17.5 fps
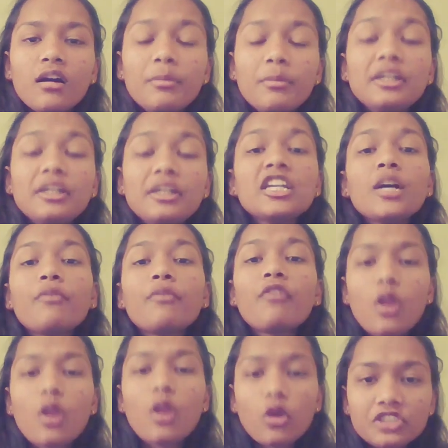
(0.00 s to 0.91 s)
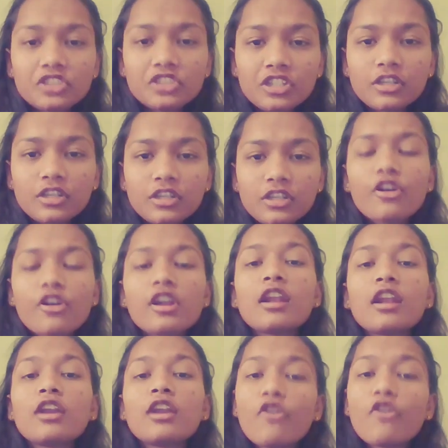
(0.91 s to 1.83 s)
building up of a logic or an
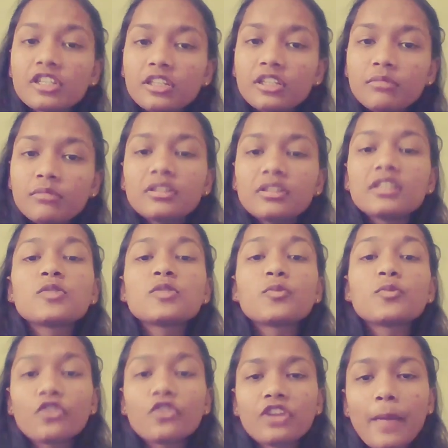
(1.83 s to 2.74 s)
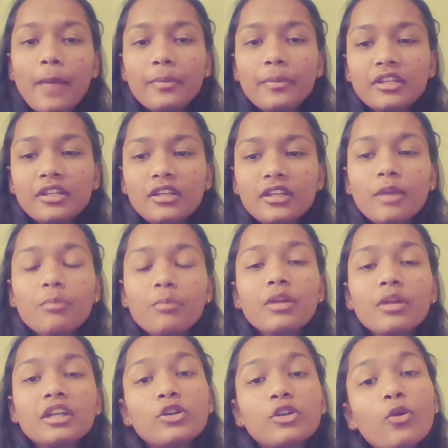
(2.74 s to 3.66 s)
algorithm is programming,
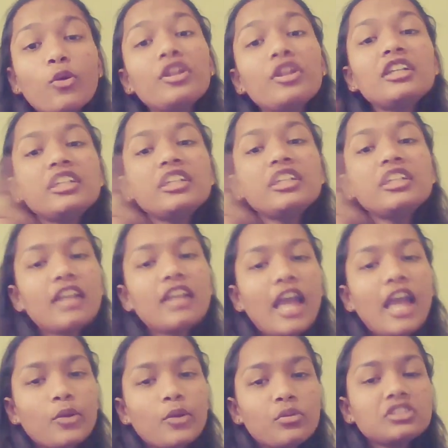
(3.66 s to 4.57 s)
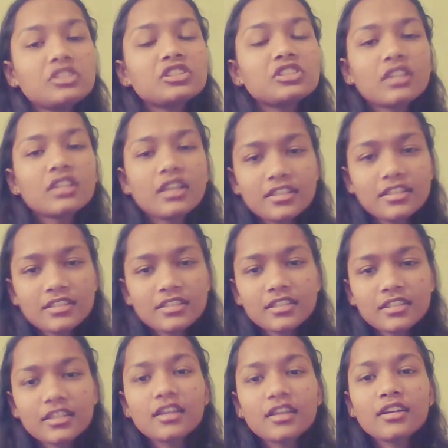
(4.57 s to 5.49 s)
but coding it in a language is
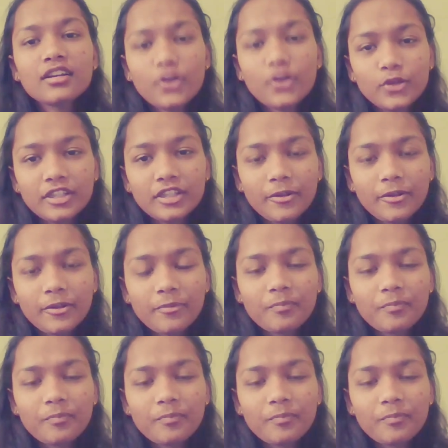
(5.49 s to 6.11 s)
coding,